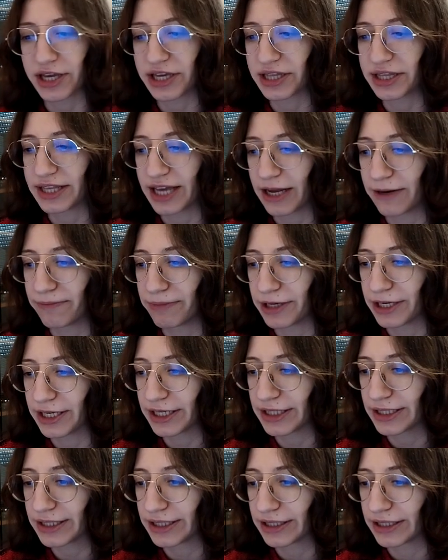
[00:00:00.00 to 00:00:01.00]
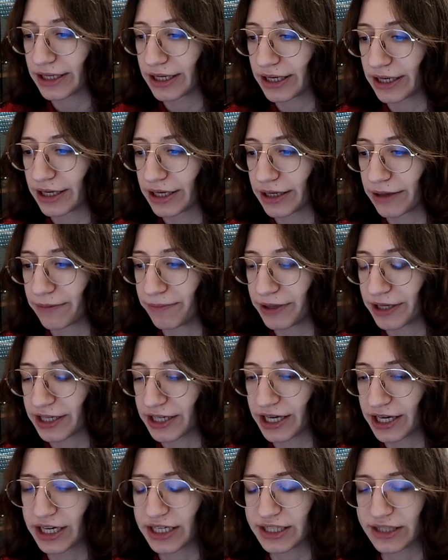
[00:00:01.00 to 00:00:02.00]
playing 10 minutes
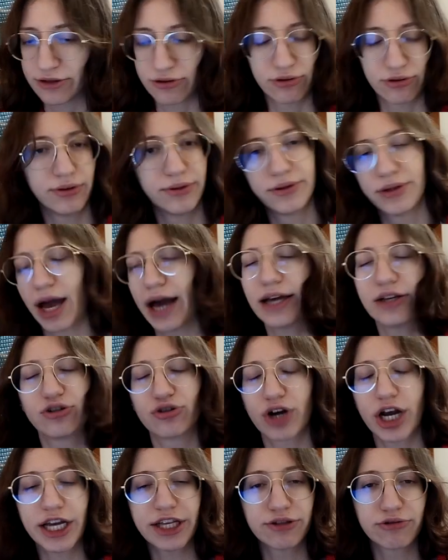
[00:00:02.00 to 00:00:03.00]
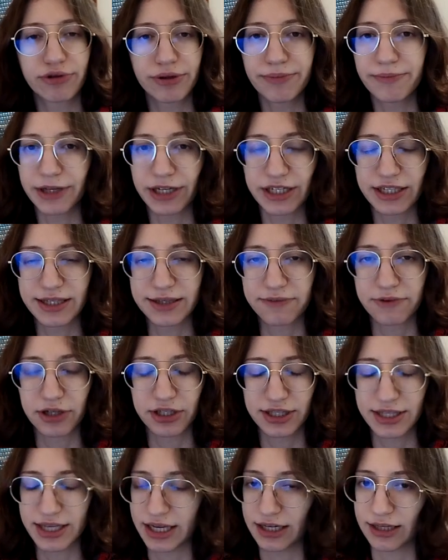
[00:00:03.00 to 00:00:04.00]
because I tried 3 minutes
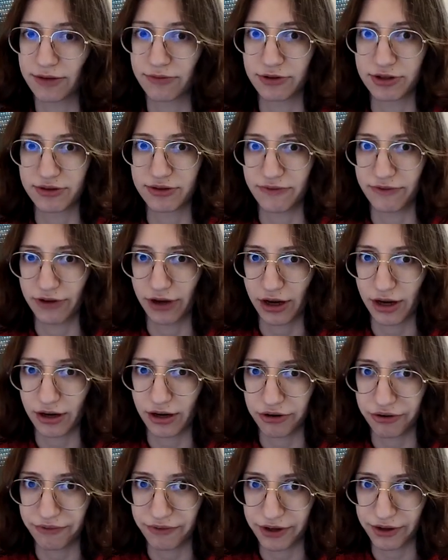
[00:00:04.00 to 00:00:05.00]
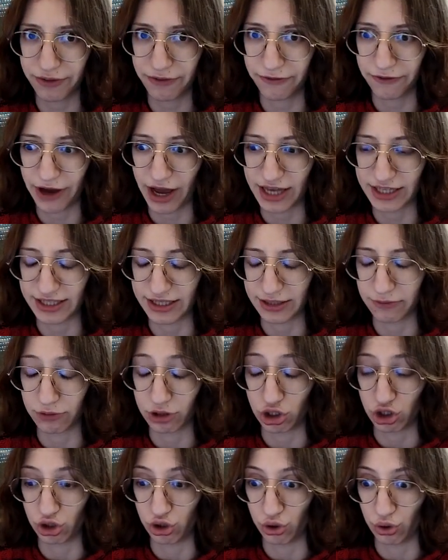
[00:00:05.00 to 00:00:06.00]
once and it was very fast. It
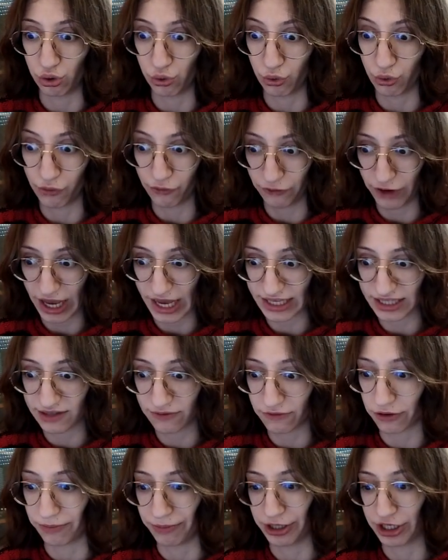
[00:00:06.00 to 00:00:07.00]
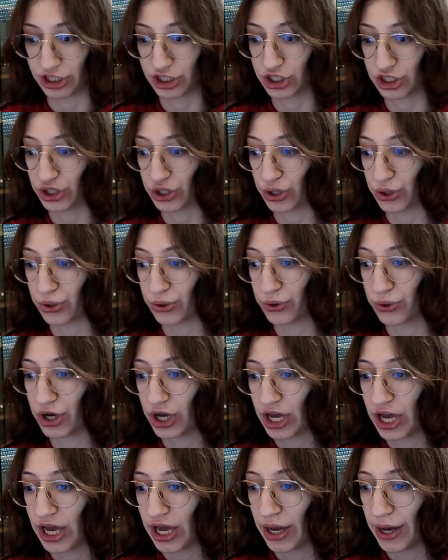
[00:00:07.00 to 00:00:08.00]
was too fast for me.
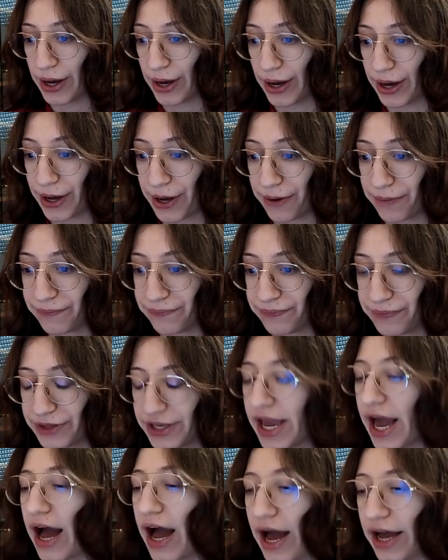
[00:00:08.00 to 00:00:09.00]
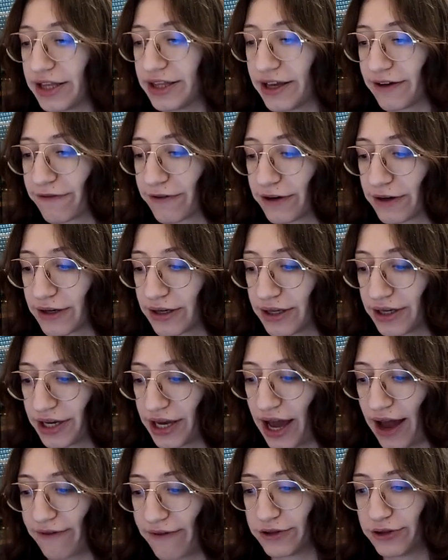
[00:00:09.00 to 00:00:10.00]
So yeah, I
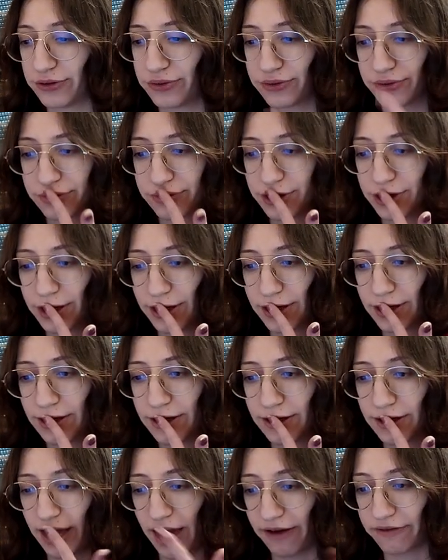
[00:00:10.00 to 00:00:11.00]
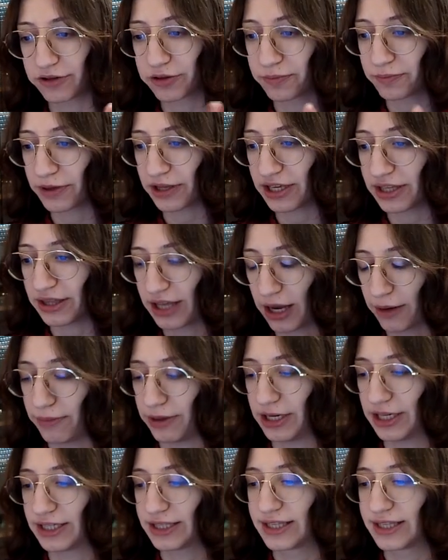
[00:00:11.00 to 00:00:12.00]
definitely have to play
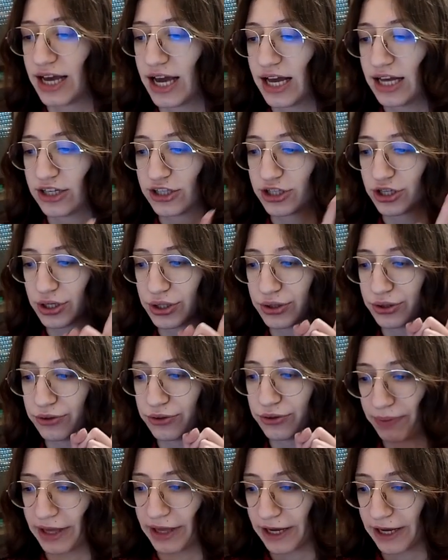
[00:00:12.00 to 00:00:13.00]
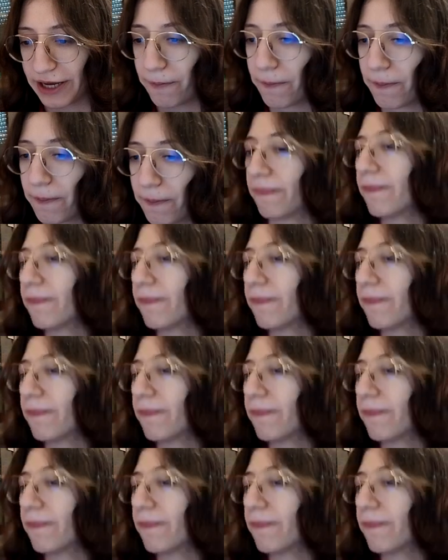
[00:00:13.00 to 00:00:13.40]
10 minutes. So play.